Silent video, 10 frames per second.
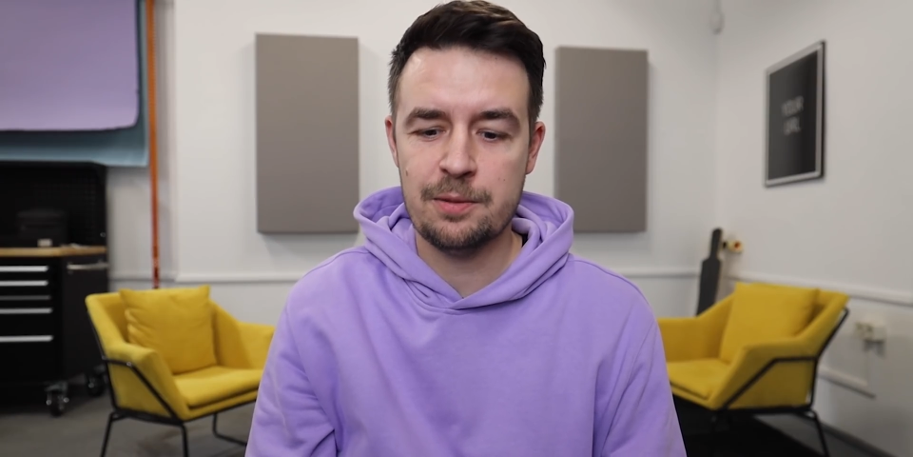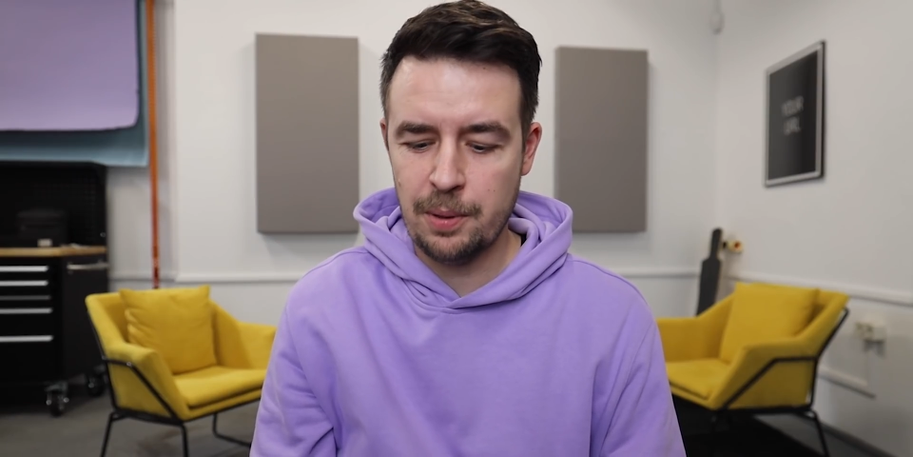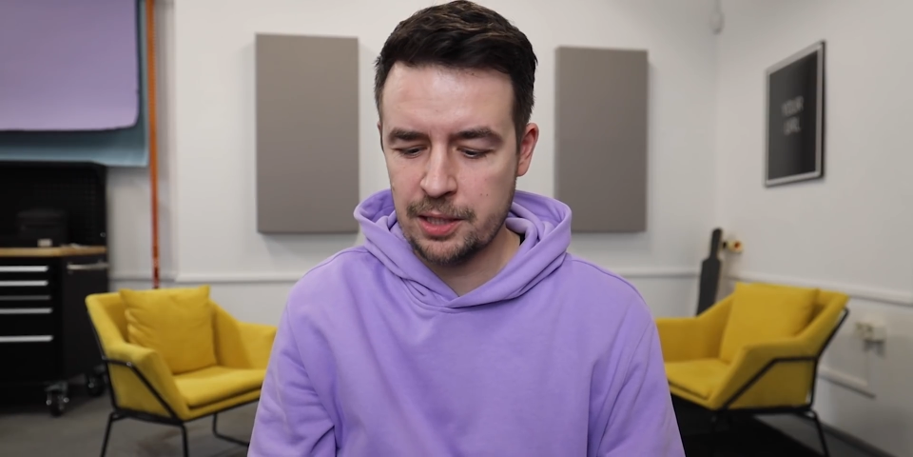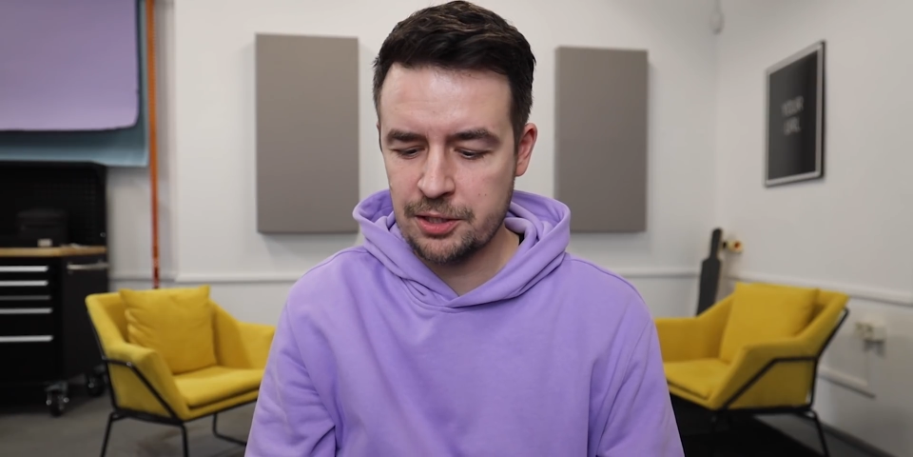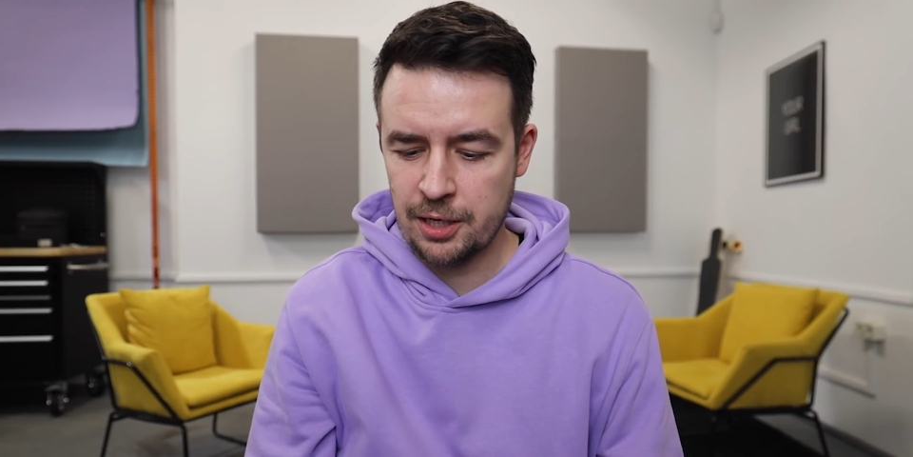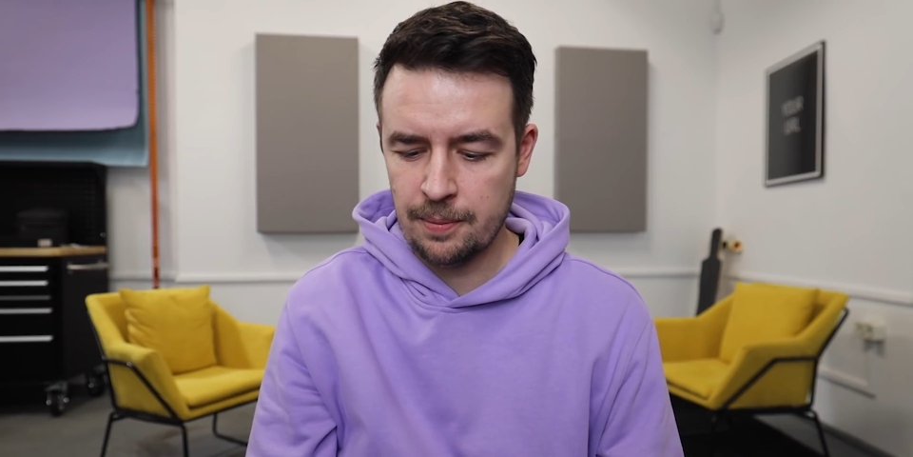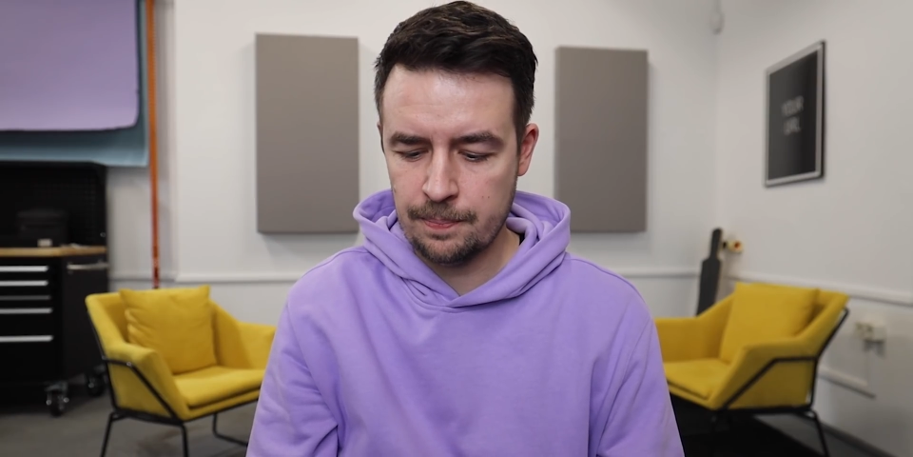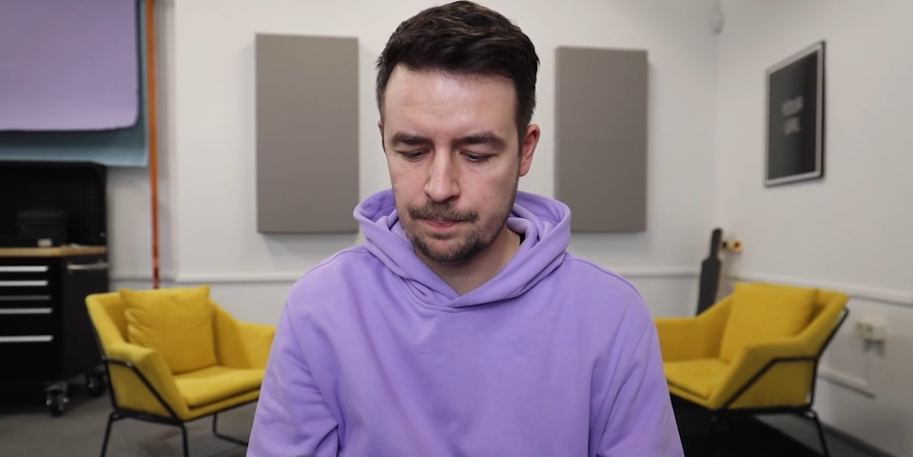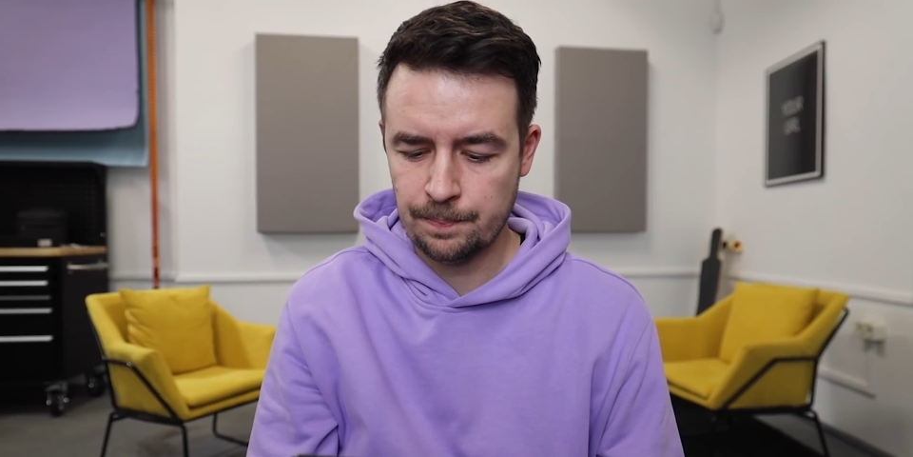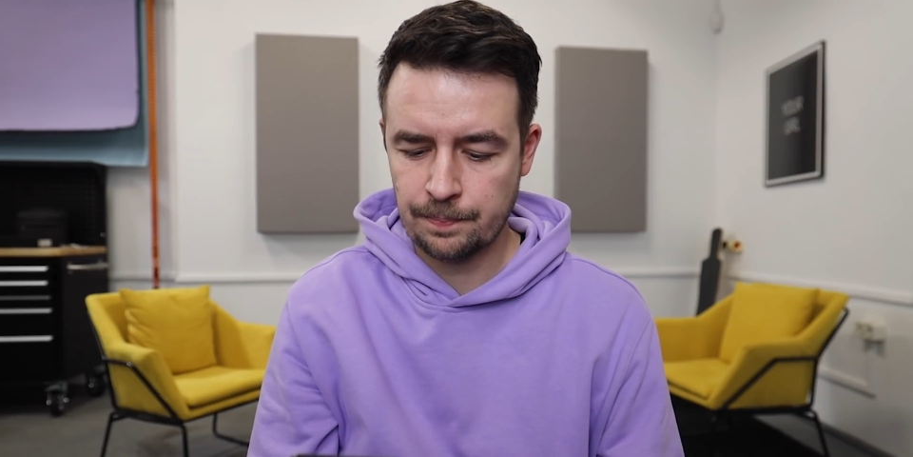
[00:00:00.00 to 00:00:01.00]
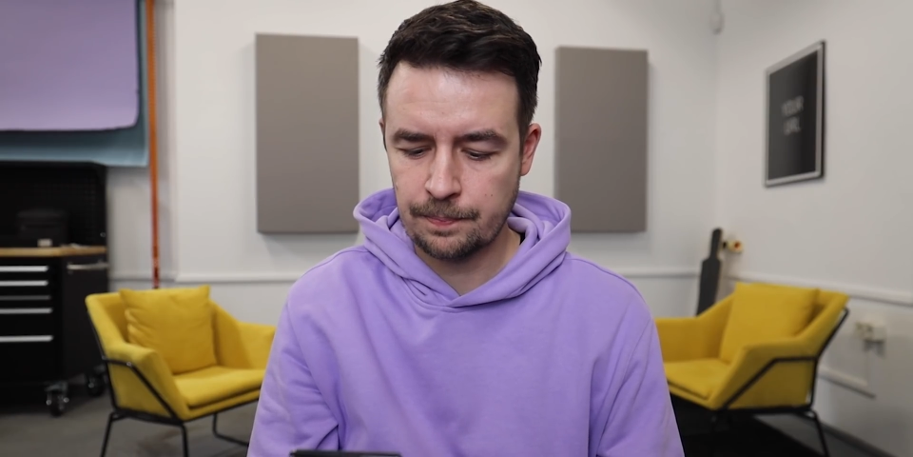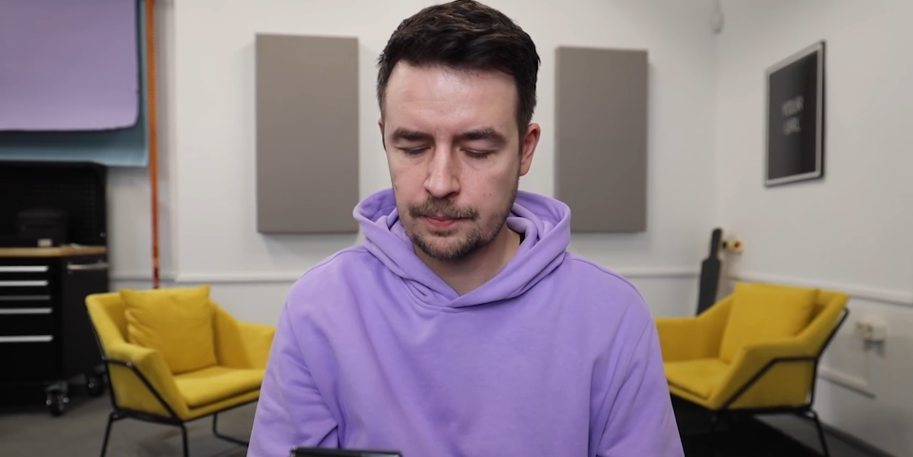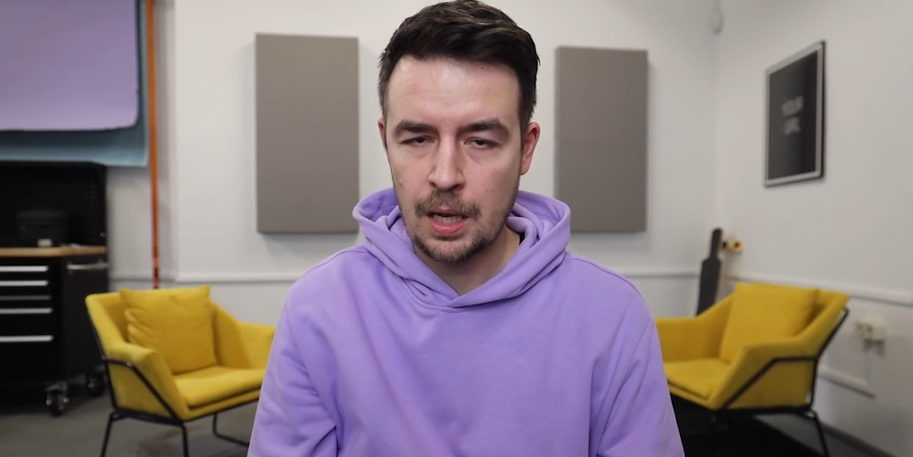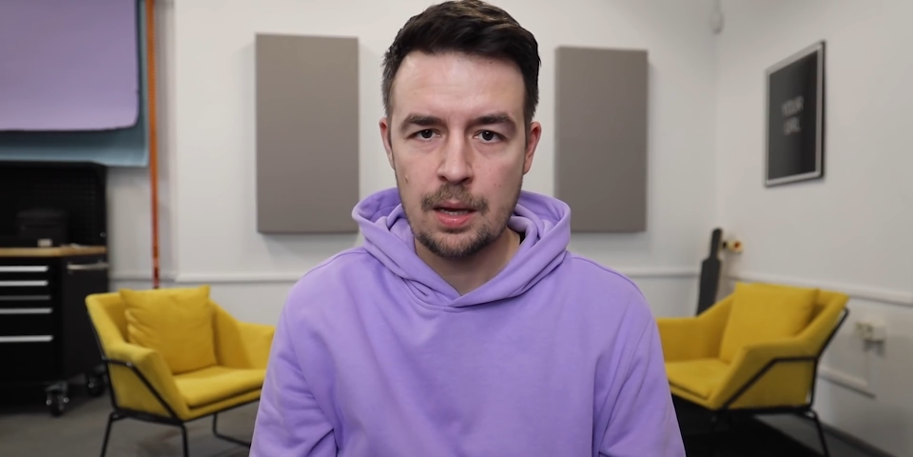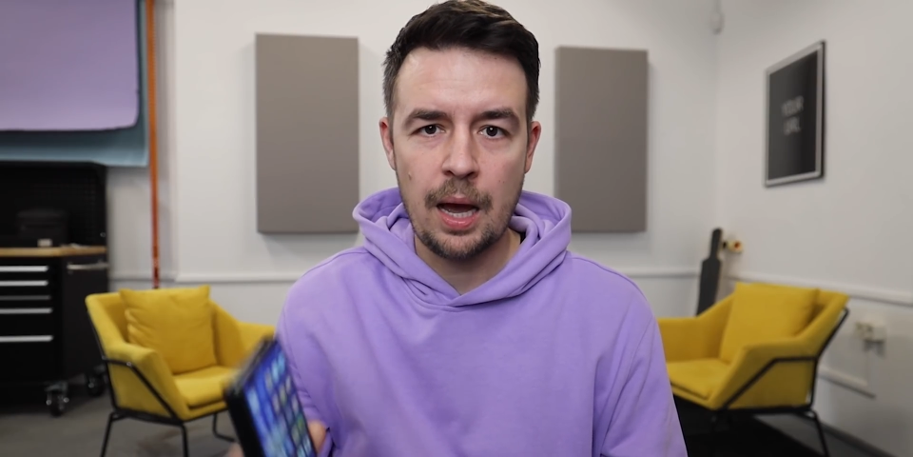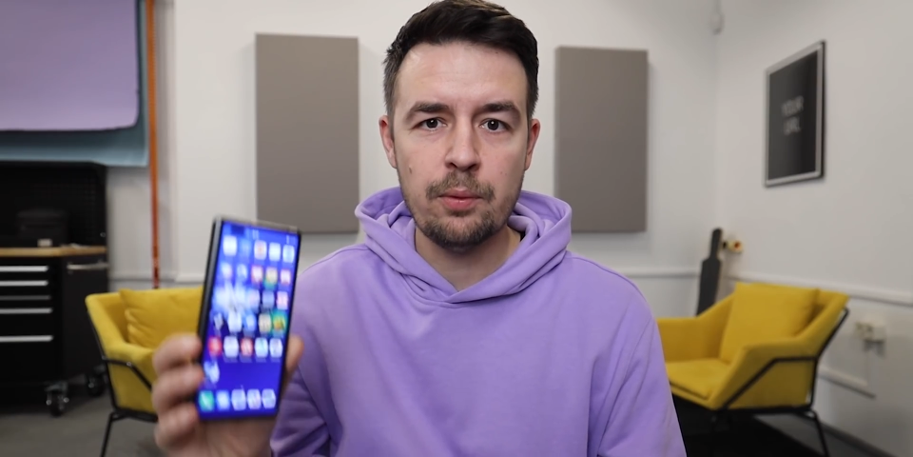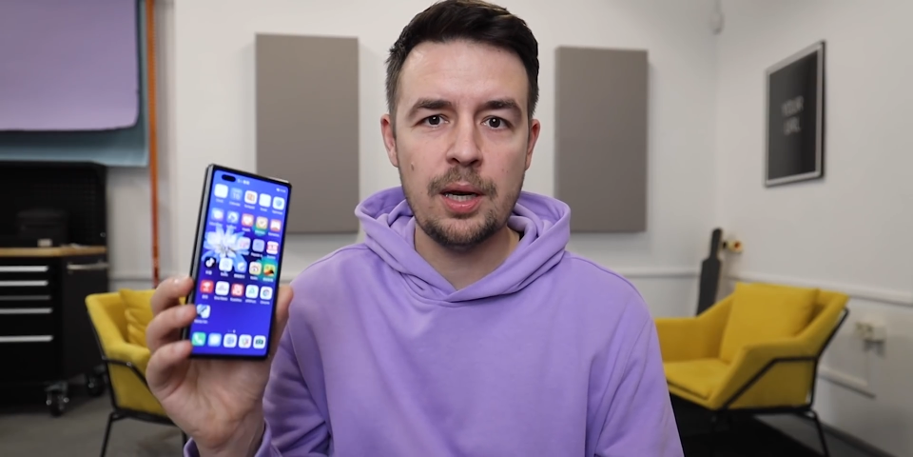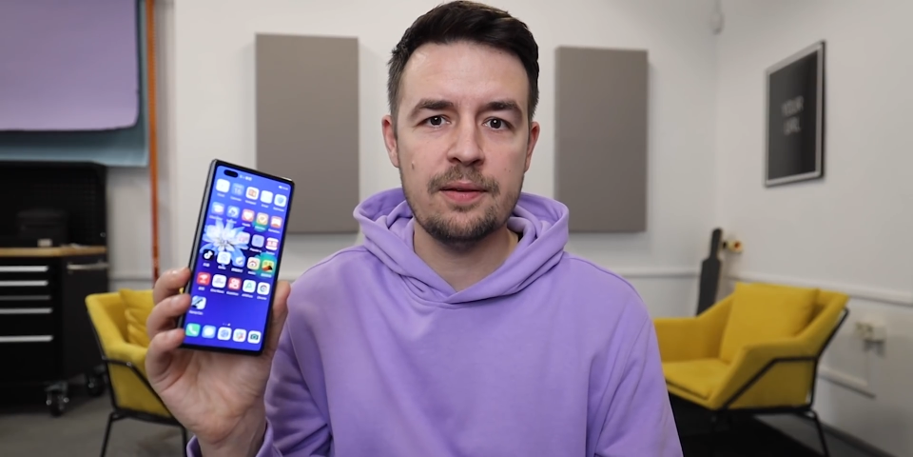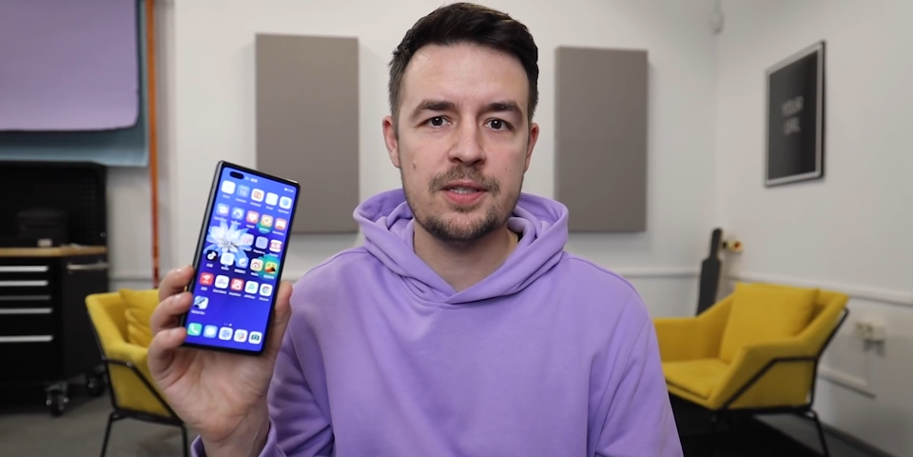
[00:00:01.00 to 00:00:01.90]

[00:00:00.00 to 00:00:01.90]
but I would love